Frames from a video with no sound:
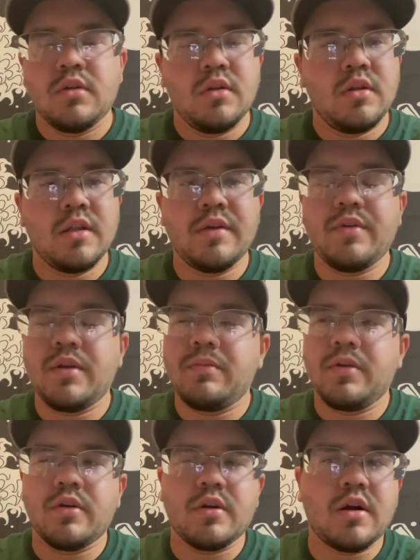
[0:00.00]
living
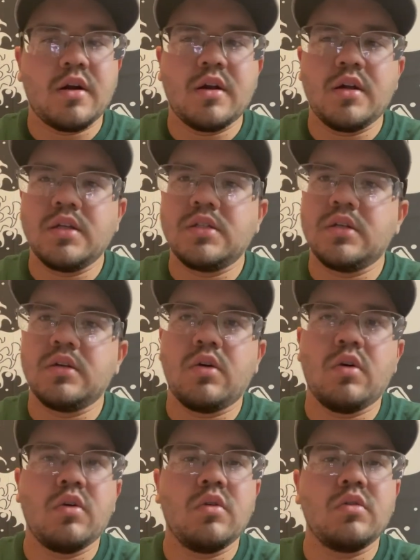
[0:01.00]
in your car is a
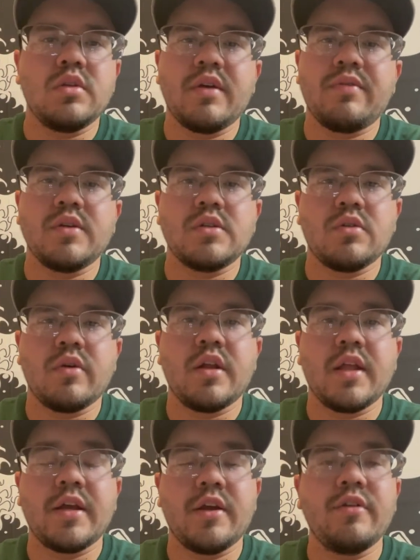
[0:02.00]
whole different story.
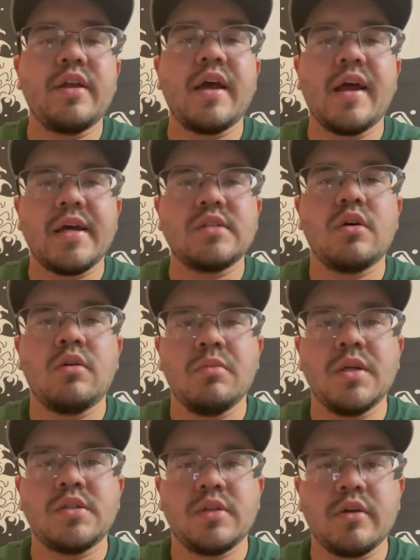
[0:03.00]
Like, you're dead ass
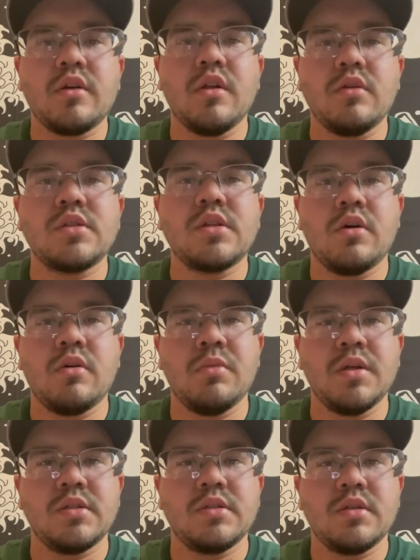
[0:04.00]
homeless. You're close to
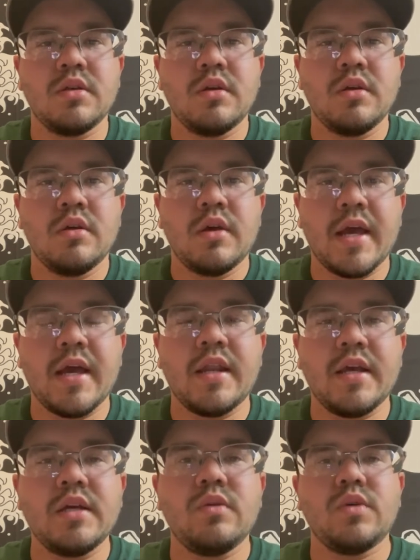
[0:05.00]
homeless. And
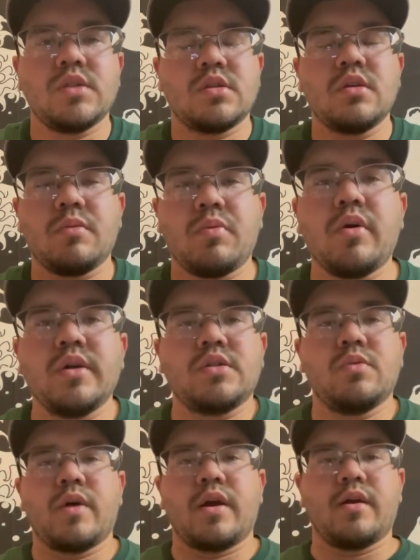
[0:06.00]
it was to the point
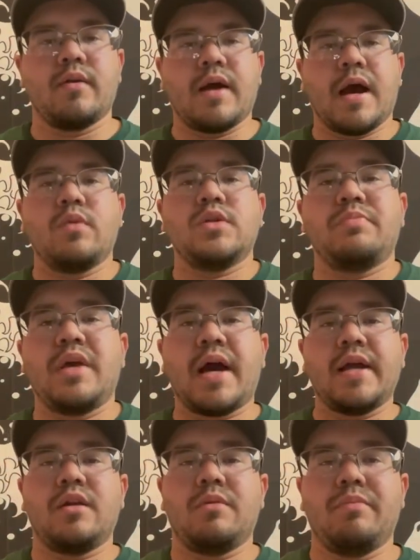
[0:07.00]
to where I was
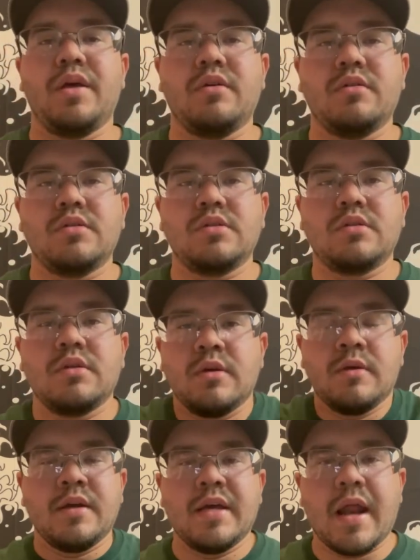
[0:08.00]
behind on bills.
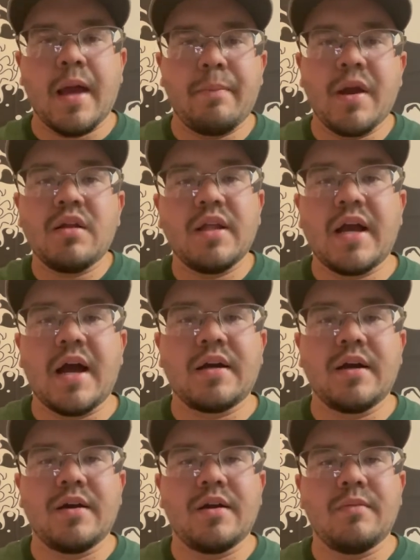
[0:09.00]
And I barely got
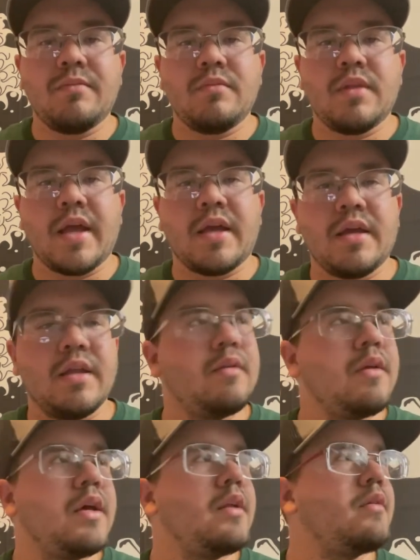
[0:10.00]
caught up. Like,
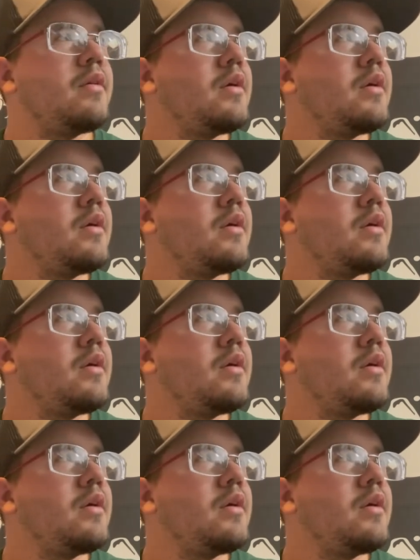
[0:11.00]
in